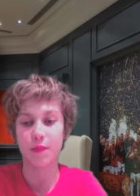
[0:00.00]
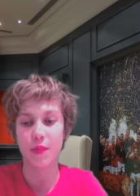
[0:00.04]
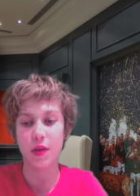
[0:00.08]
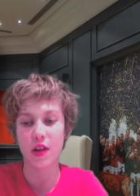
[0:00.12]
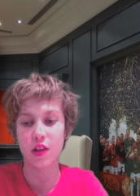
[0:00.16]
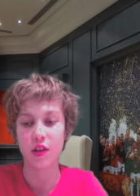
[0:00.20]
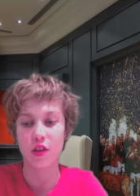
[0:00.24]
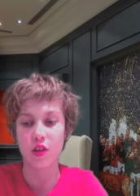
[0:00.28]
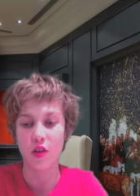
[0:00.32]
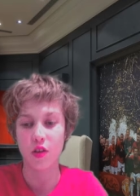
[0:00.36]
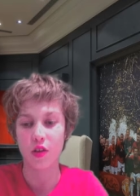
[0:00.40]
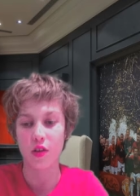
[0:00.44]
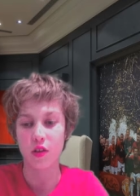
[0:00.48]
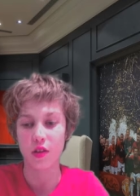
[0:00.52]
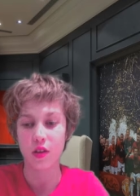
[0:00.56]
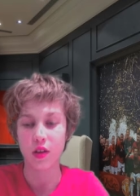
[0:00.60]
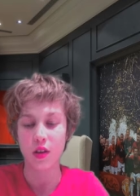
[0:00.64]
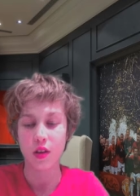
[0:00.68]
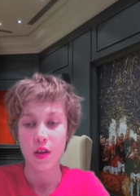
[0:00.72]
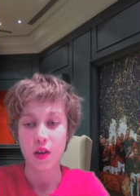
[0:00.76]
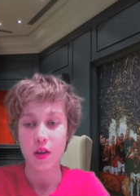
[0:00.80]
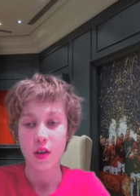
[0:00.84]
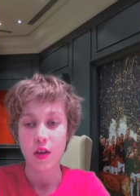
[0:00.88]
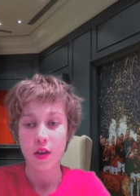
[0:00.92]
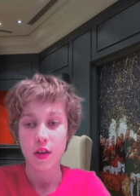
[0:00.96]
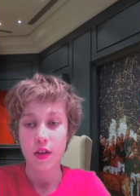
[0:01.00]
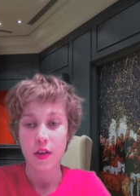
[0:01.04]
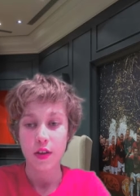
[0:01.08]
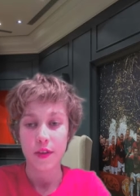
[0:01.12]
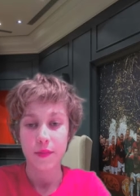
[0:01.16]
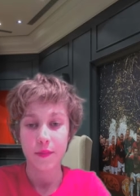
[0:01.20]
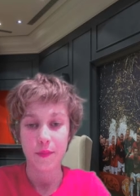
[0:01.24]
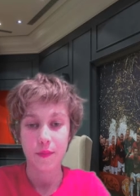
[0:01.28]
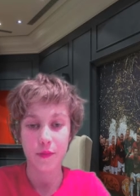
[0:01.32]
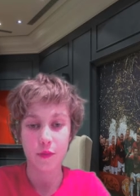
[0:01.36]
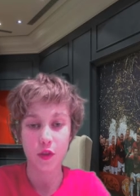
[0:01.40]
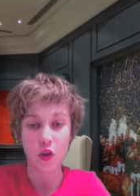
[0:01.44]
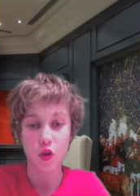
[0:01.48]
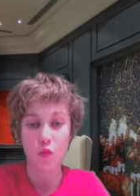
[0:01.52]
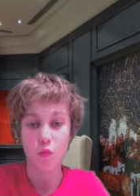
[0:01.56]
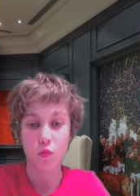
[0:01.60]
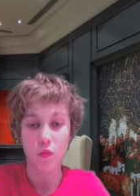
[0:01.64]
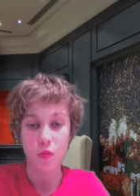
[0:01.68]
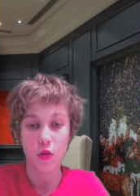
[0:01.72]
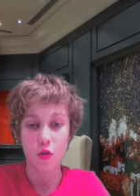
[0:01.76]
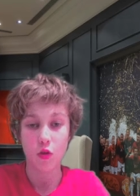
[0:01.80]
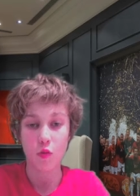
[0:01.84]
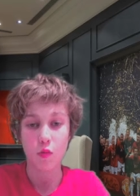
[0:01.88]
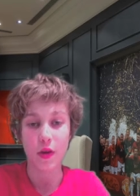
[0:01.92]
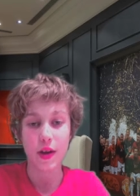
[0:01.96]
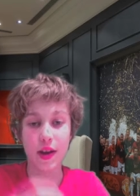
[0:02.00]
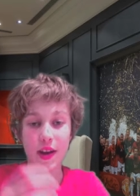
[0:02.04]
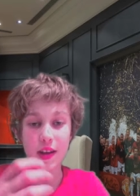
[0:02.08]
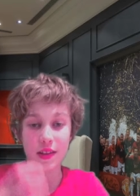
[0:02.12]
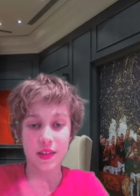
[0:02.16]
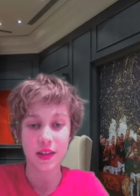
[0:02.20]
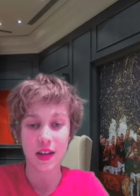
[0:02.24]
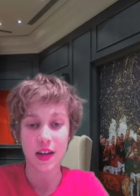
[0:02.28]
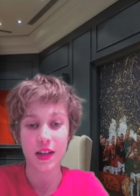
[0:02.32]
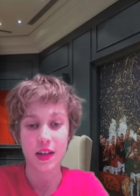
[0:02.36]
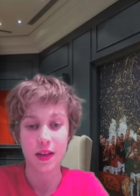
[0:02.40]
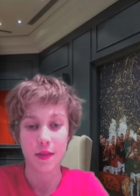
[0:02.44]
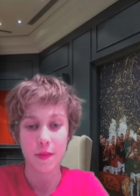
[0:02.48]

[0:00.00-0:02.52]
But look, look, look we attack